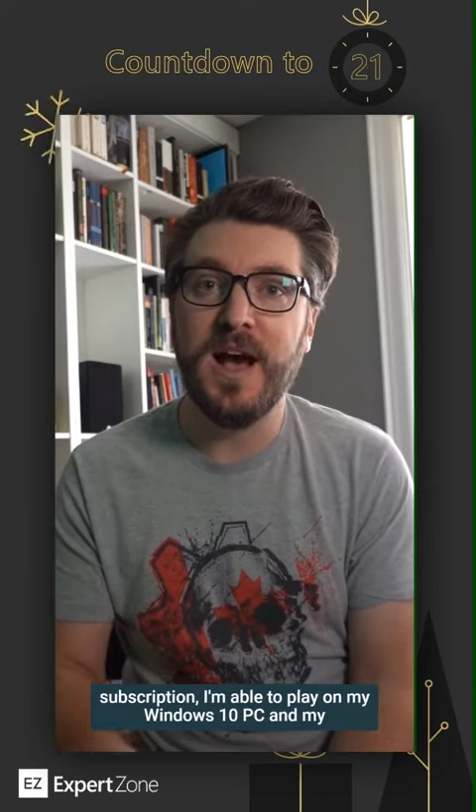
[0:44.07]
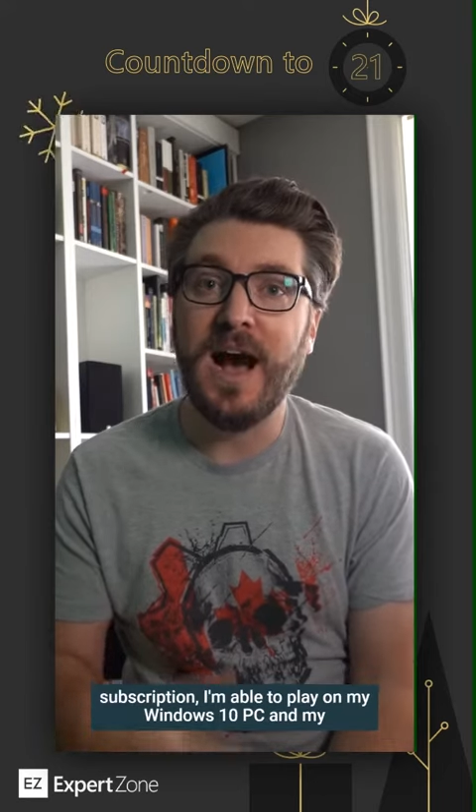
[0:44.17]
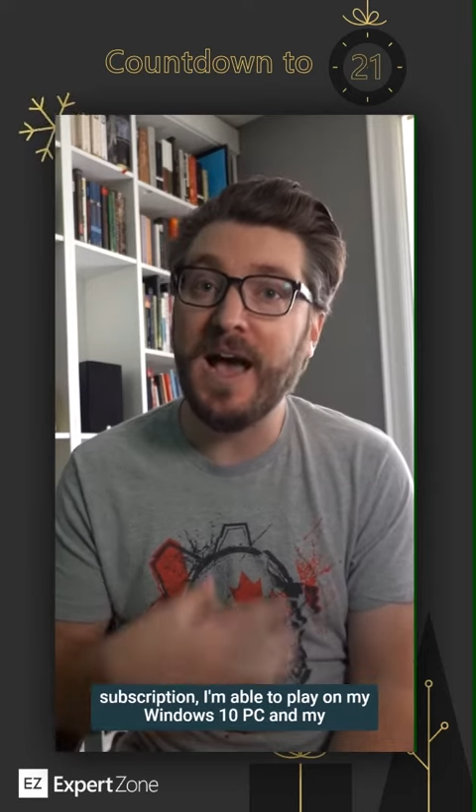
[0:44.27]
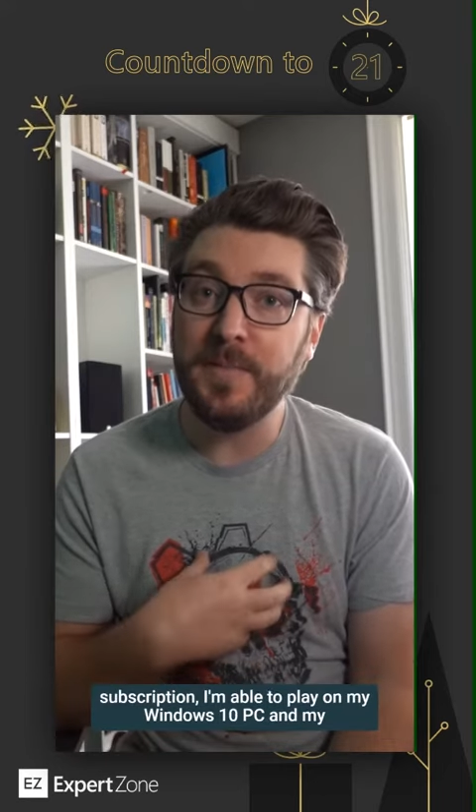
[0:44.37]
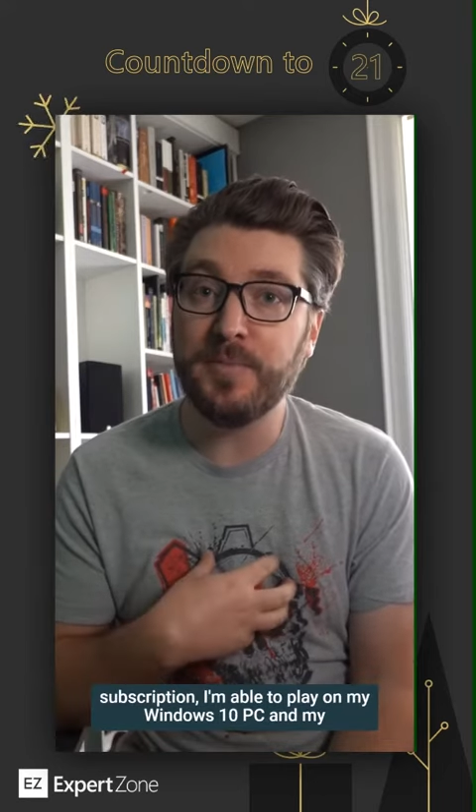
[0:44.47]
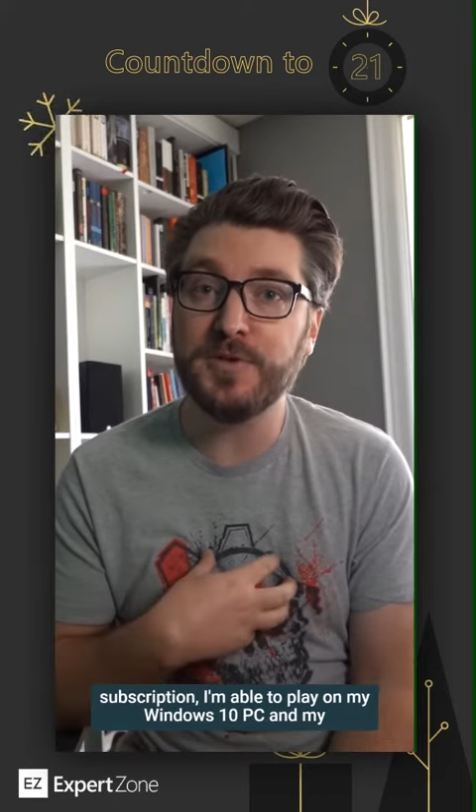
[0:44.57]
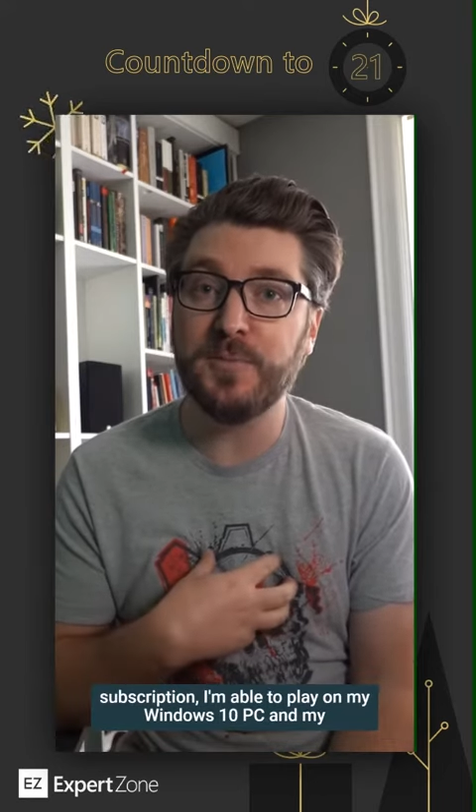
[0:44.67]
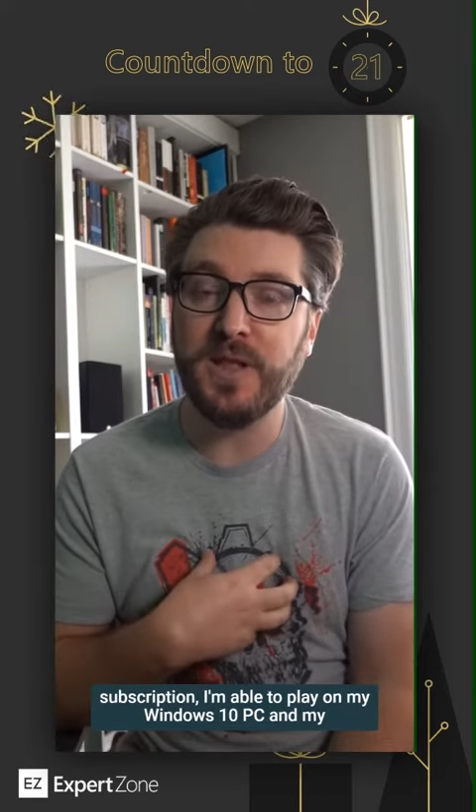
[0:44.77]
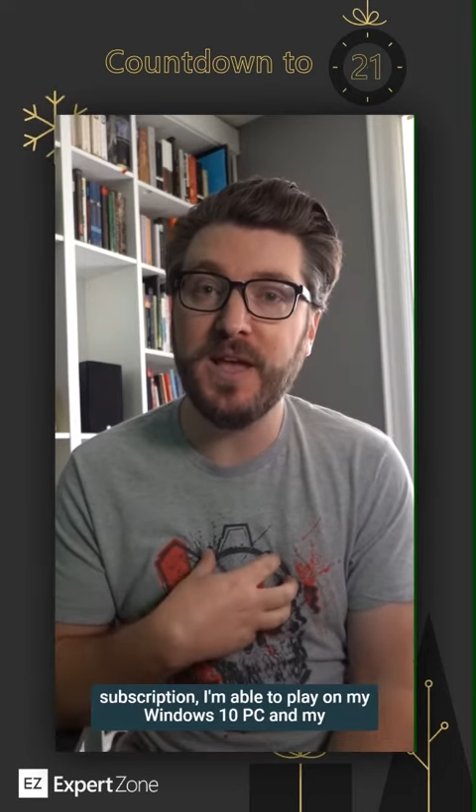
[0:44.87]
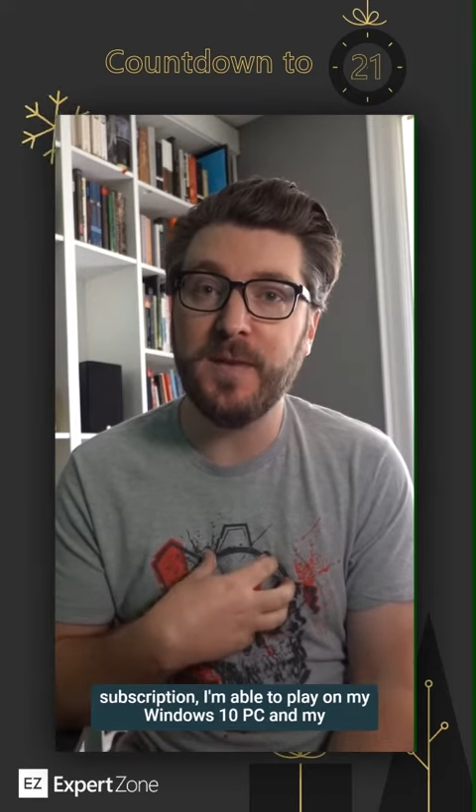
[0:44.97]
I'm able to
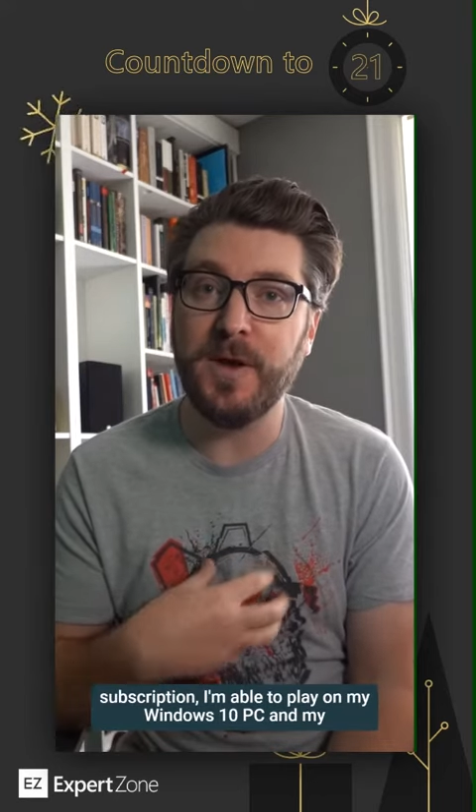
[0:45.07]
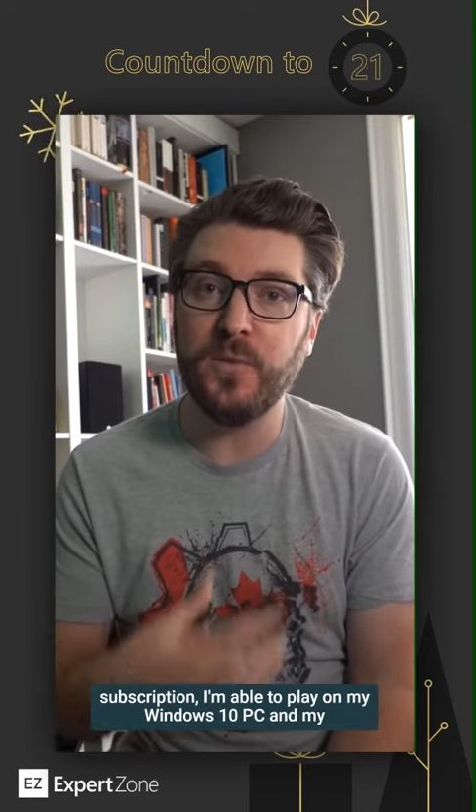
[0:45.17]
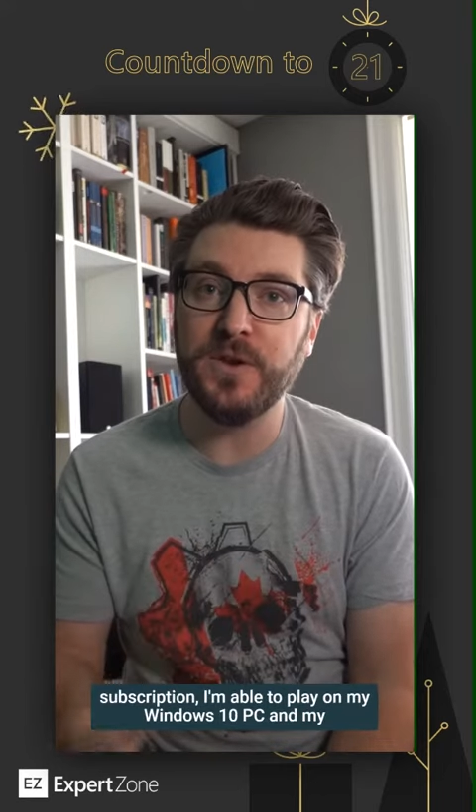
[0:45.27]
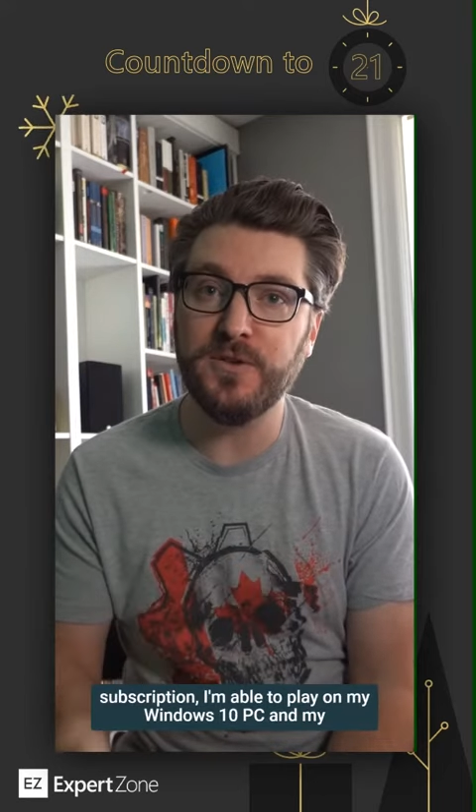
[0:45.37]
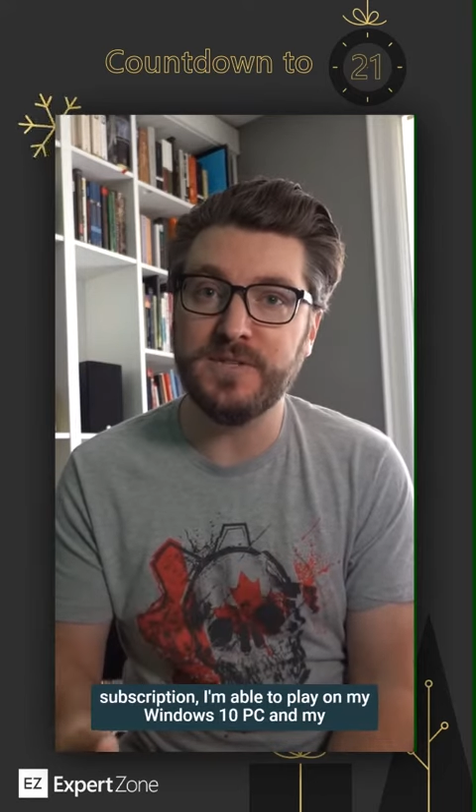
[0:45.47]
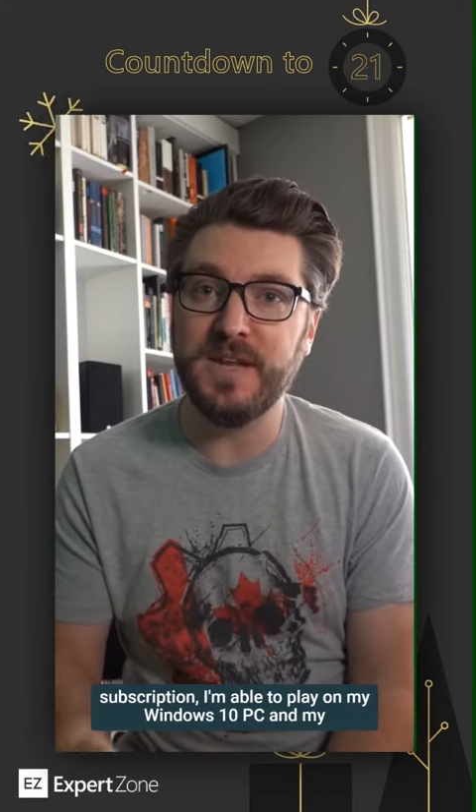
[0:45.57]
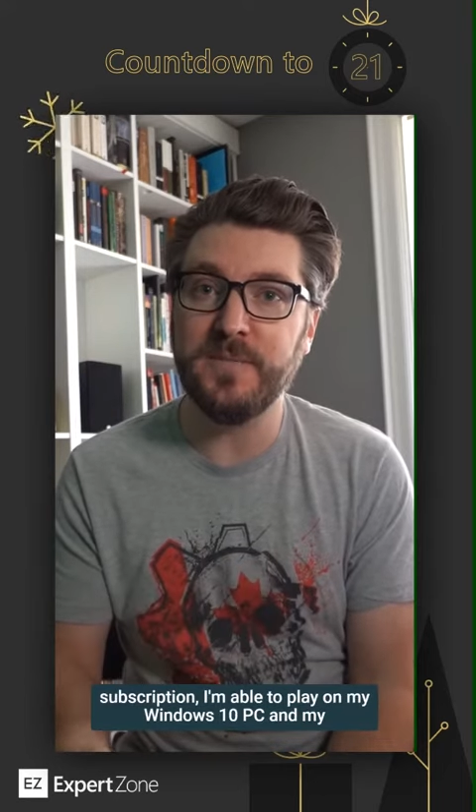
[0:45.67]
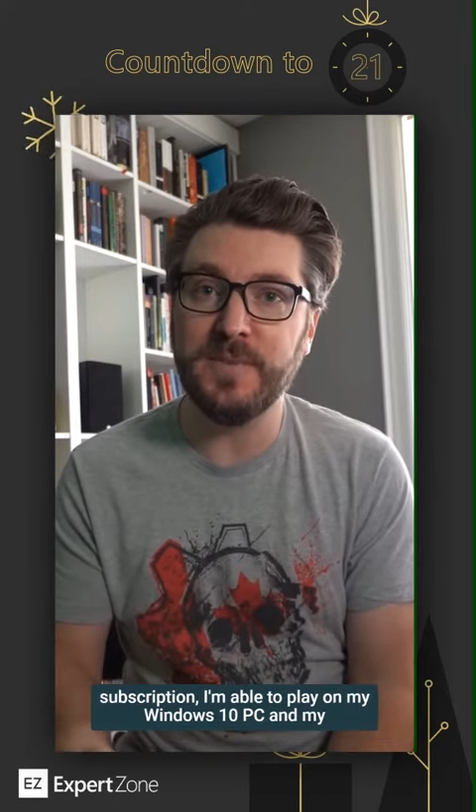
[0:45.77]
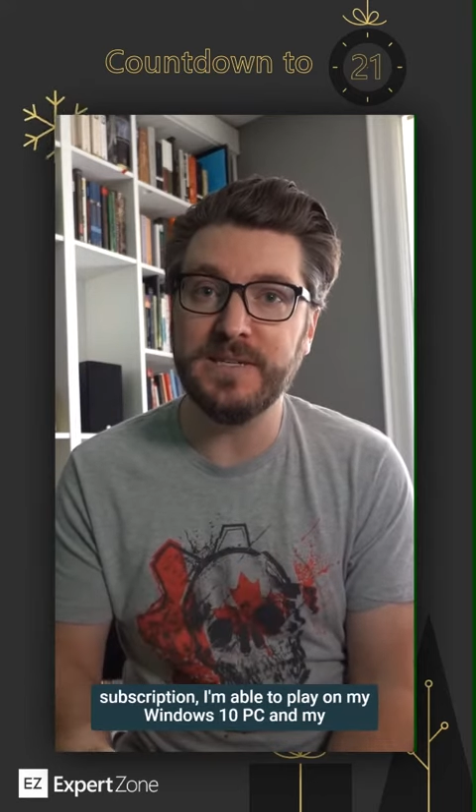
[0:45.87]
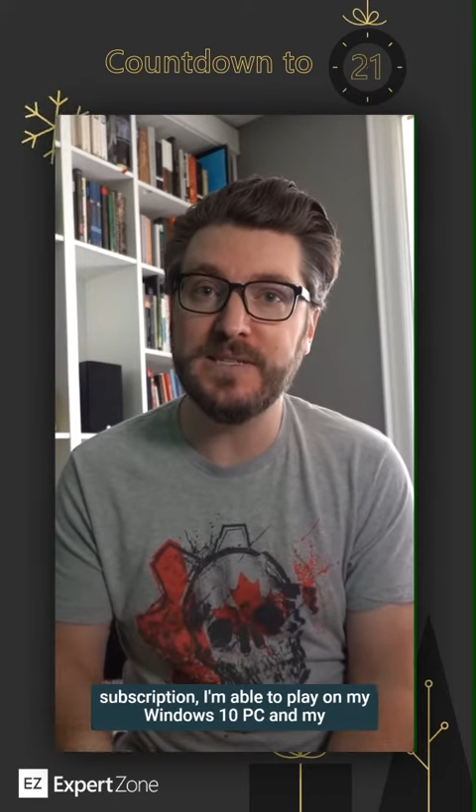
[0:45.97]
play on my Windows ten
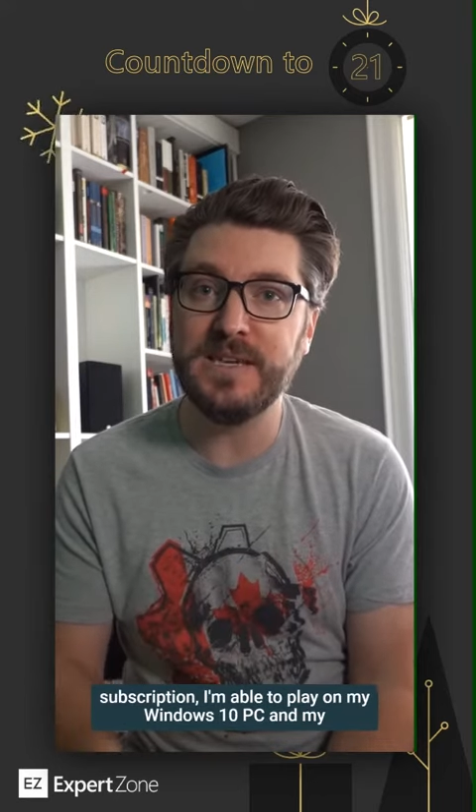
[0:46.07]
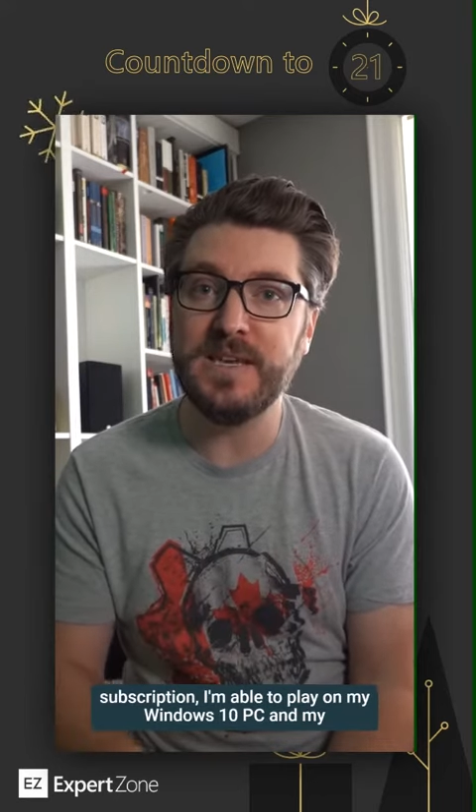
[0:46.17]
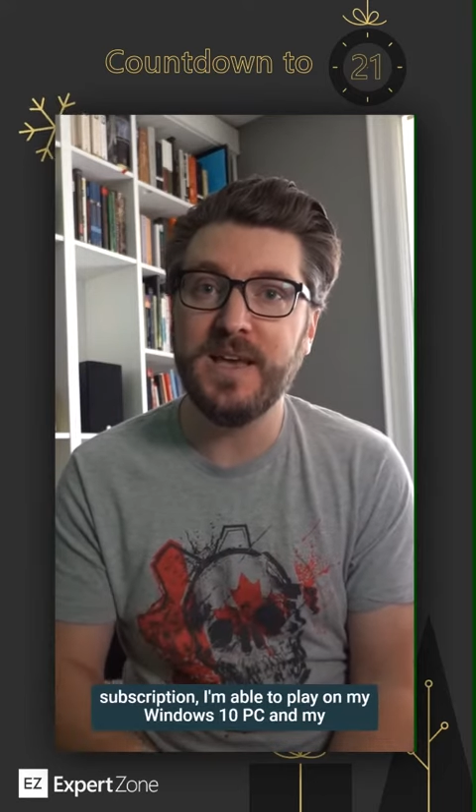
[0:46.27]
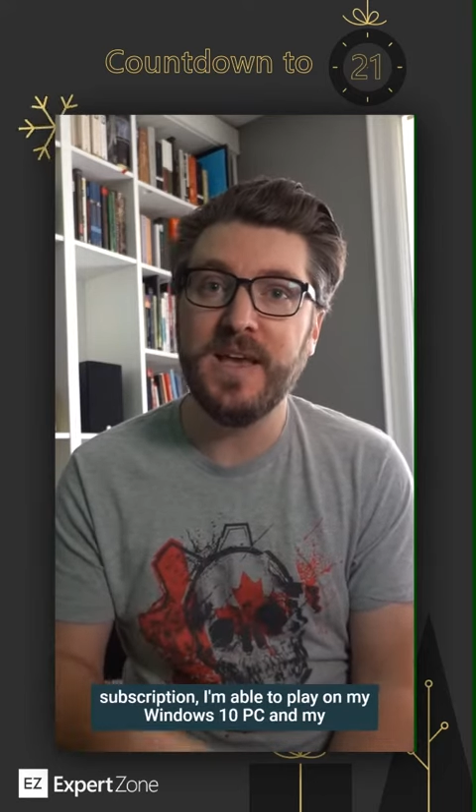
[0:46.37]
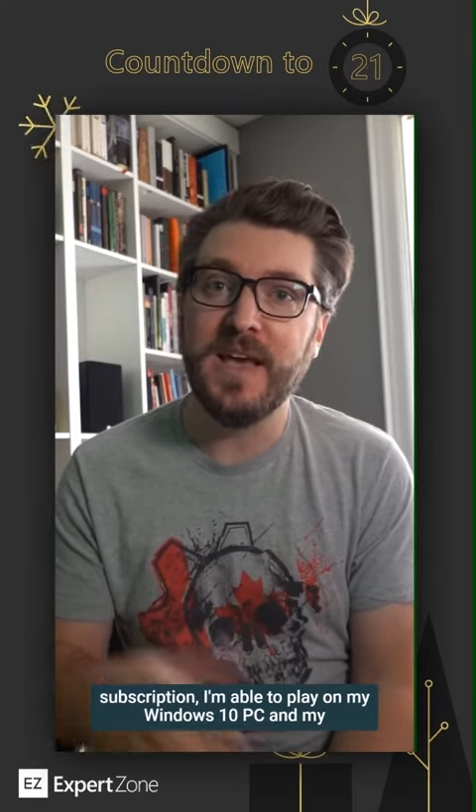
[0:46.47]
P C,